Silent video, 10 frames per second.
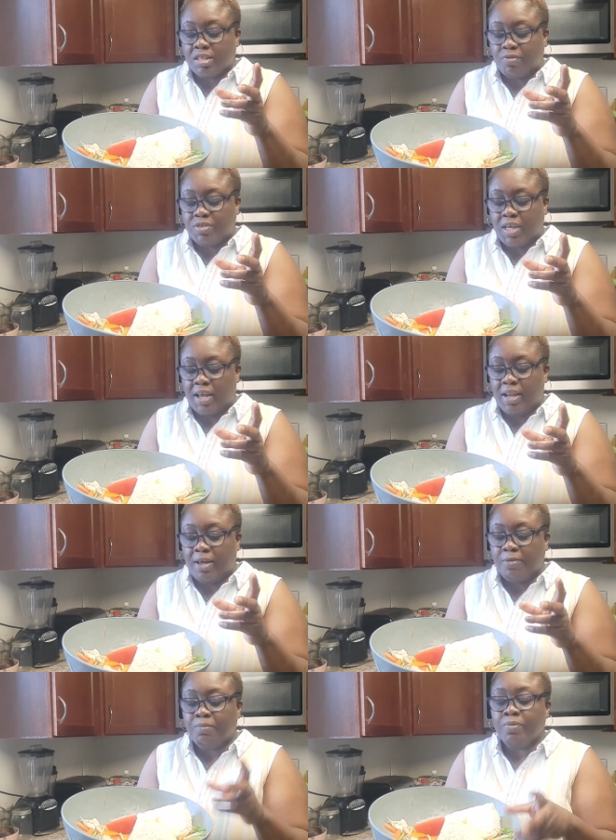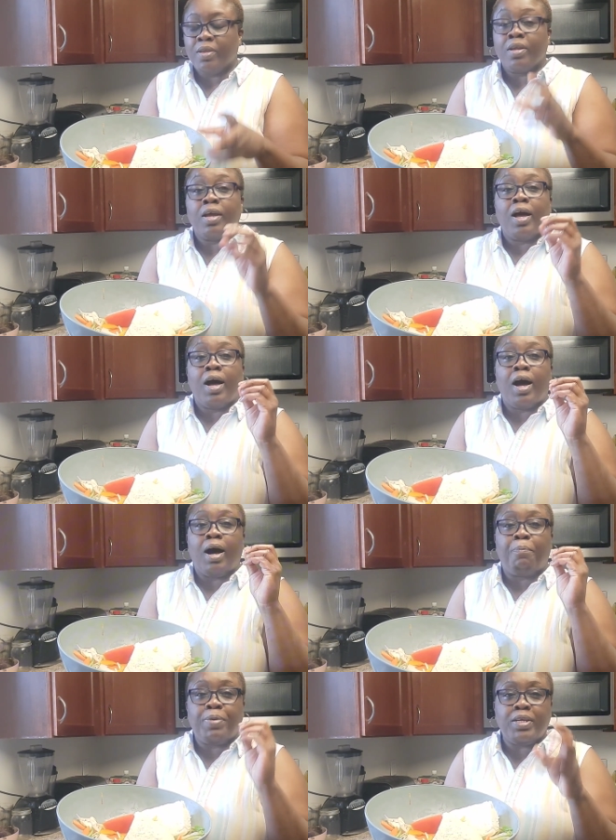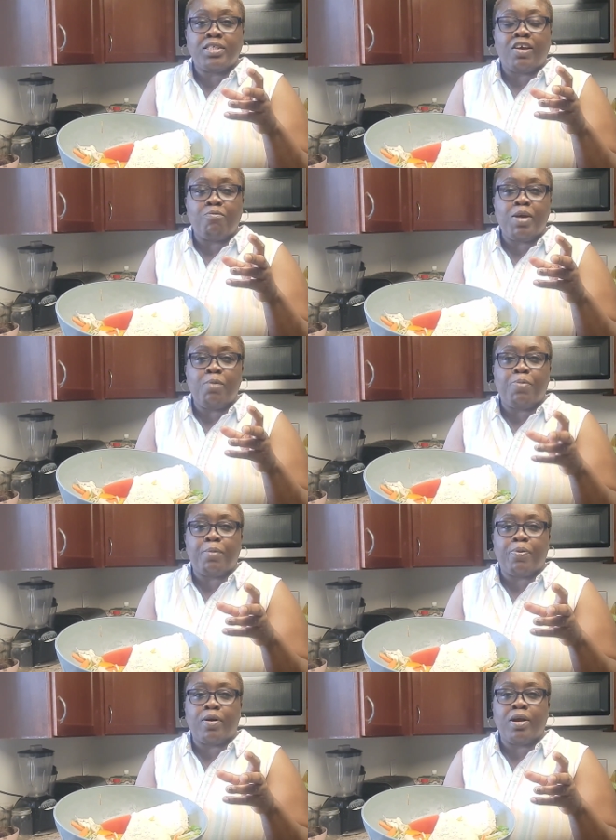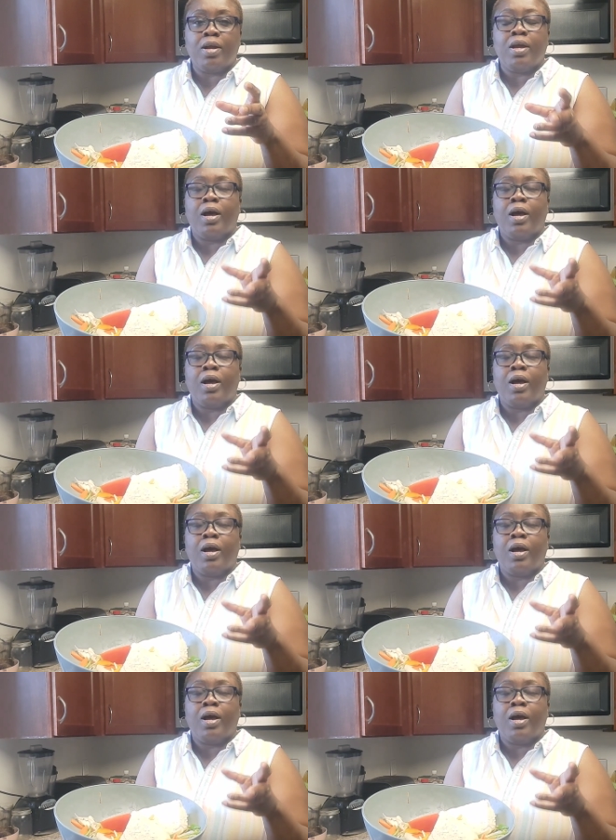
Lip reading: of scallion, a piece of bell pepper,